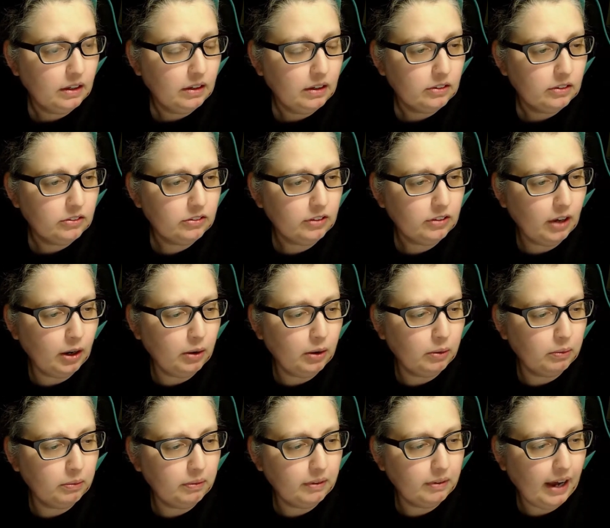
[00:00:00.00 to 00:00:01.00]

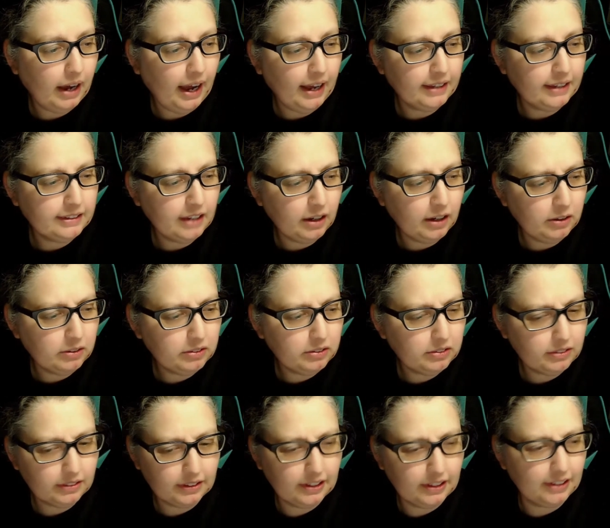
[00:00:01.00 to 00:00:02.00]
So I know
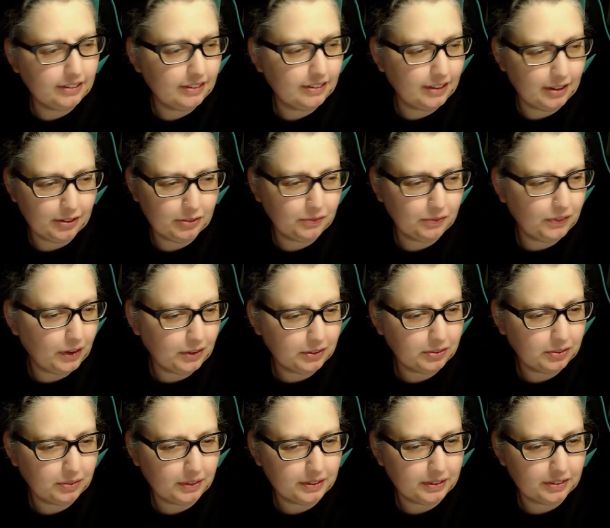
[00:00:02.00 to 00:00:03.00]
that this
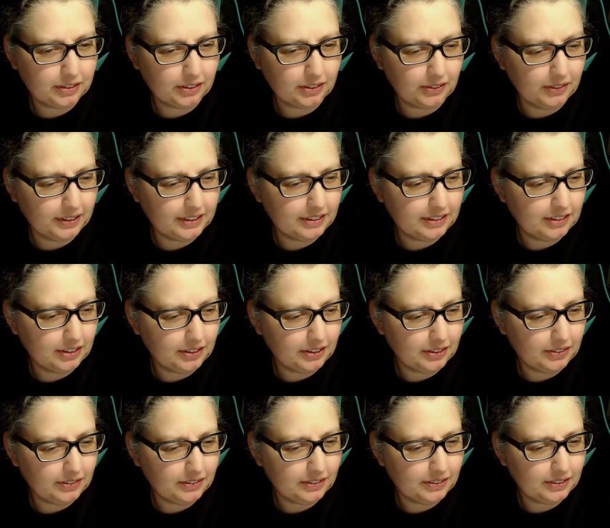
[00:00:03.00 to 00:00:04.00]
first one's going
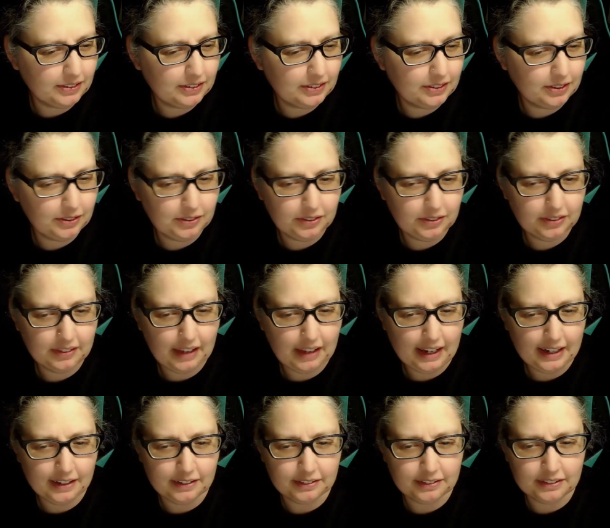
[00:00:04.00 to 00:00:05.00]
to to
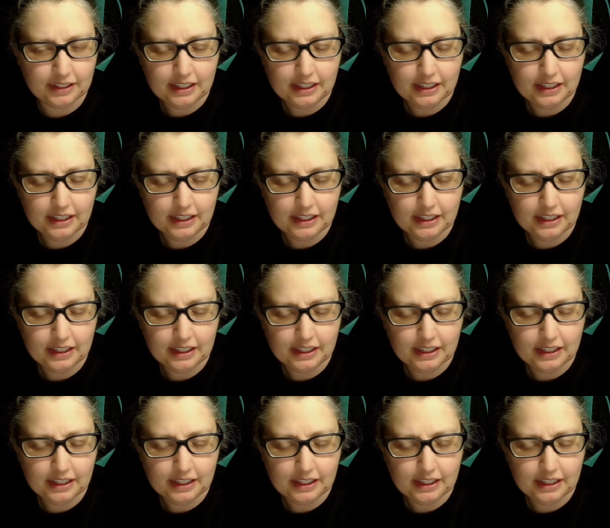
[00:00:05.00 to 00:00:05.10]
sound